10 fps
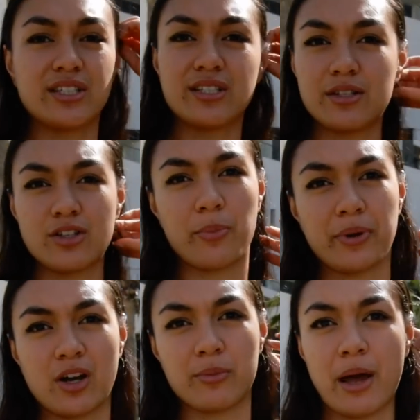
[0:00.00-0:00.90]
just the
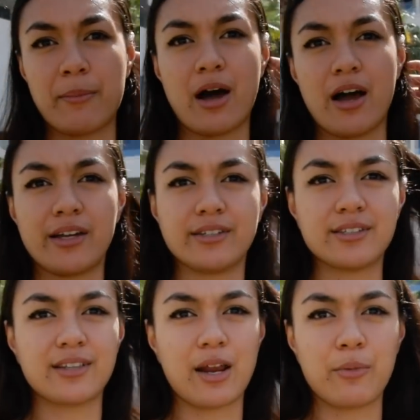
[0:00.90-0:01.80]
topic on my mind
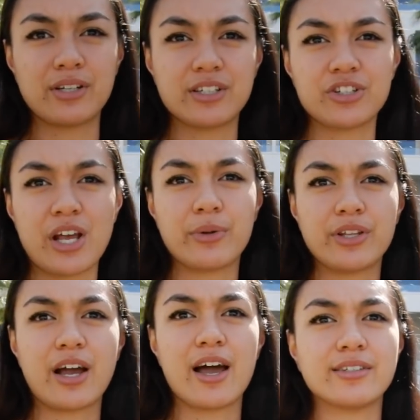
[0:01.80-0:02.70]
that I wanted to share with
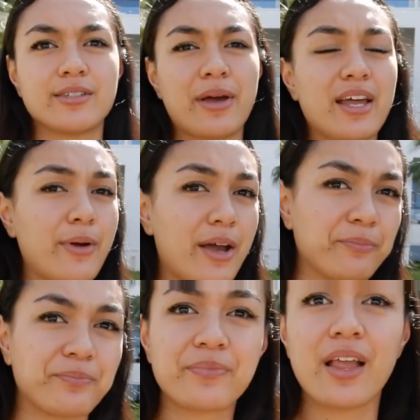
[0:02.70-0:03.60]
you guys. But anyway,
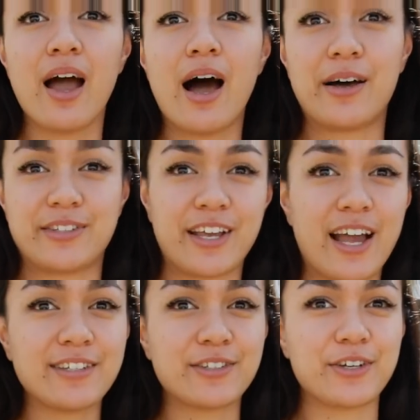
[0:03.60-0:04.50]
I'll see you
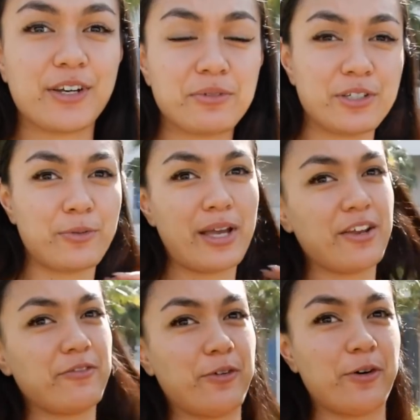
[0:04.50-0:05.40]
guys soon. I'm just
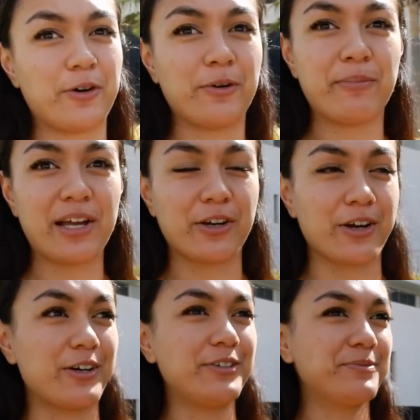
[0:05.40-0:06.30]
waiting for my
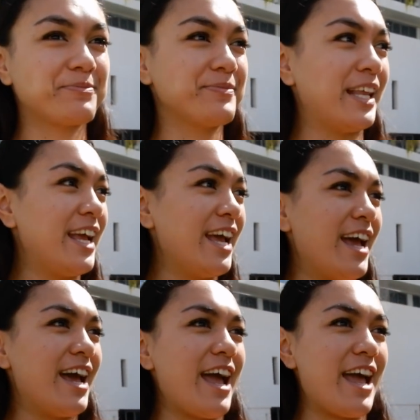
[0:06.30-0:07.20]
girl,
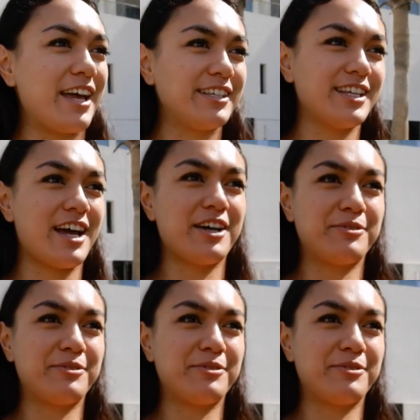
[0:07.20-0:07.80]
and